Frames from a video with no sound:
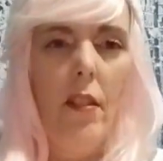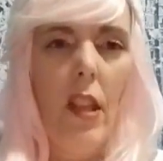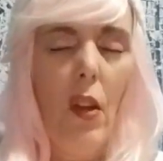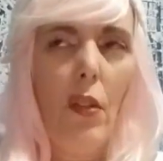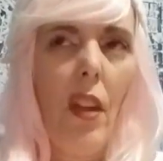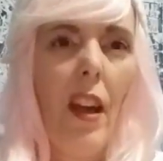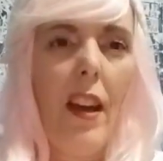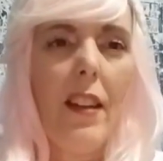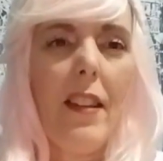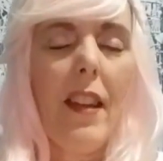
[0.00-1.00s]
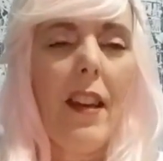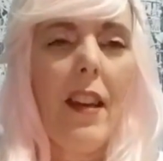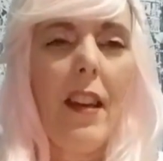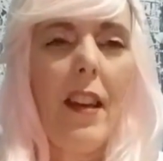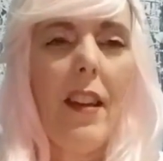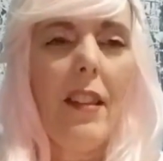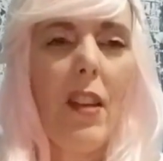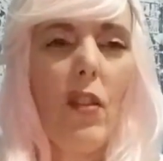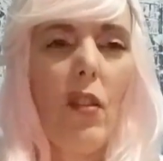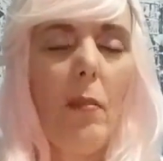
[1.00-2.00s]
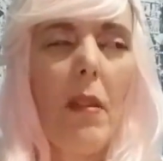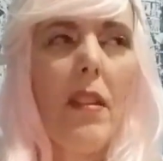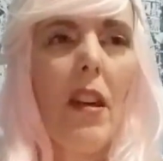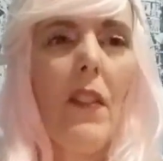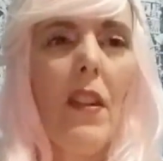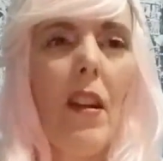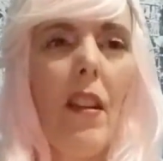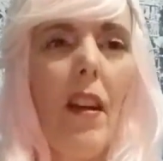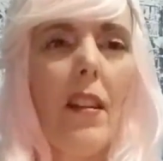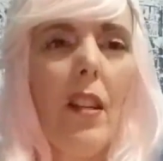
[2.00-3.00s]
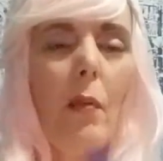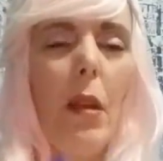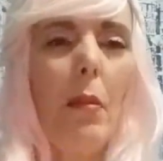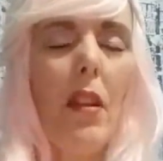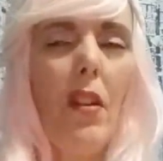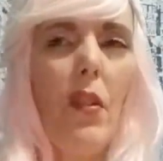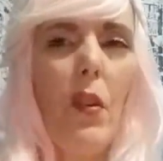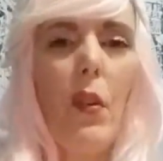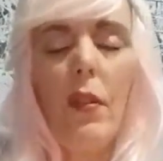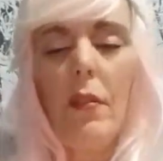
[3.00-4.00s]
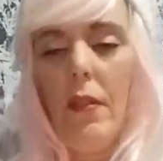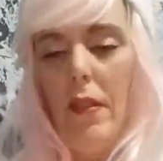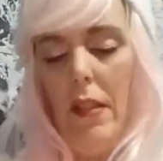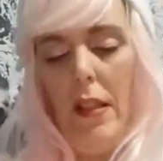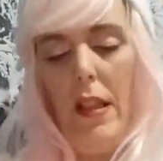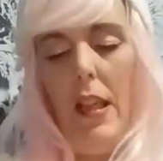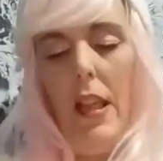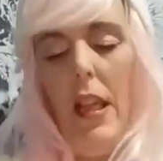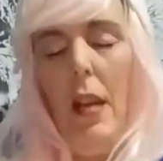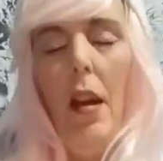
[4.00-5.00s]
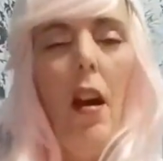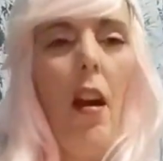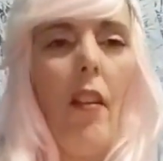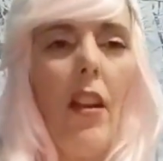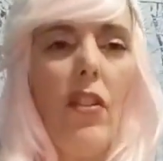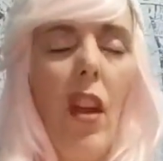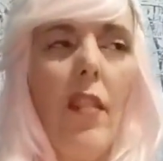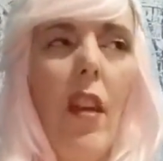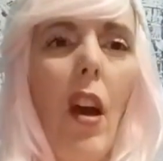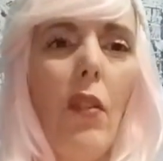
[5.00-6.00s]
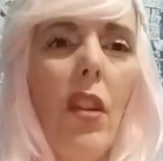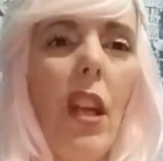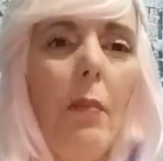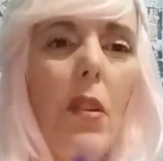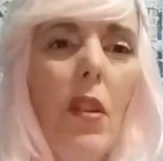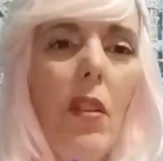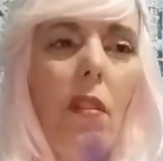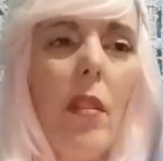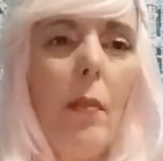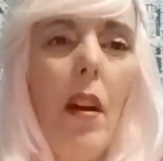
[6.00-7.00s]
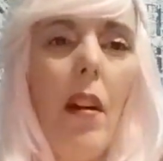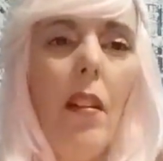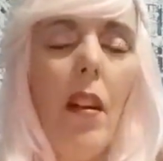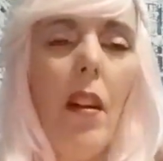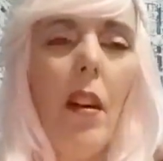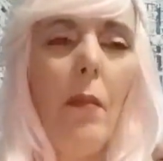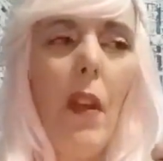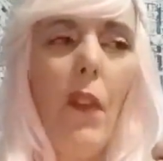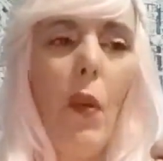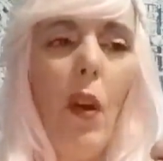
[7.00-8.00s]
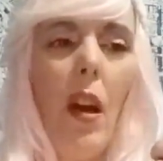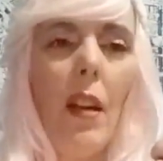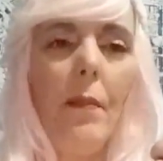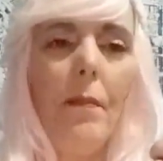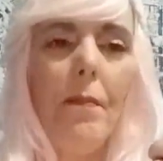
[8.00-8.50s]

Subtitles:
see who's on and say hi and introduce myself and all that. You know, people that are new and all that jazz. Oh, today I'm doing crystal ball. If you want